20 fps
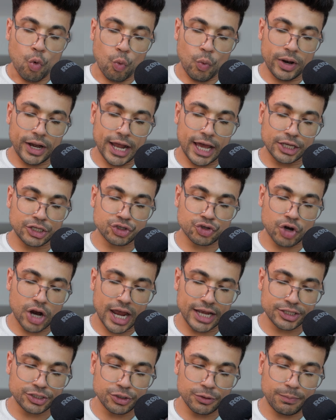When I
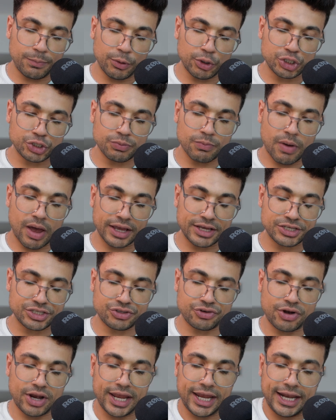tried to push my
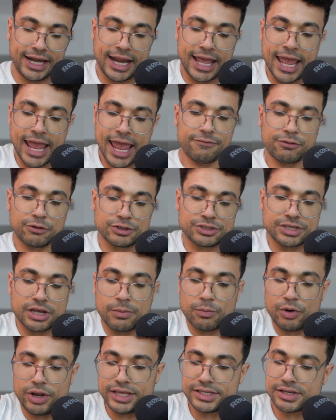strain, for
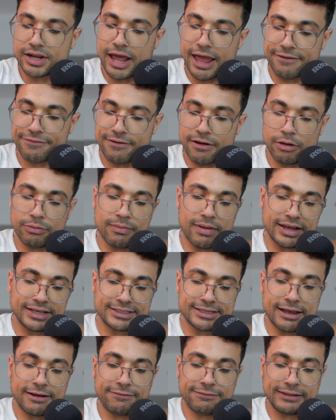some reason I found
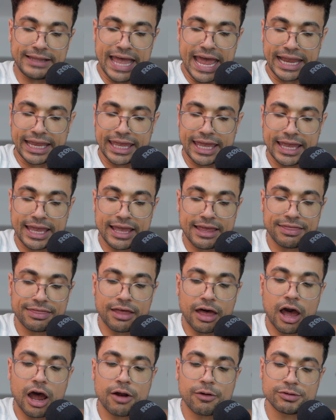myself lacking in
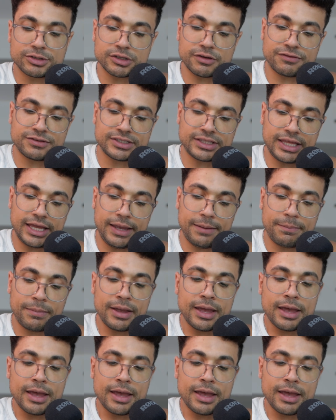the hours of sleep.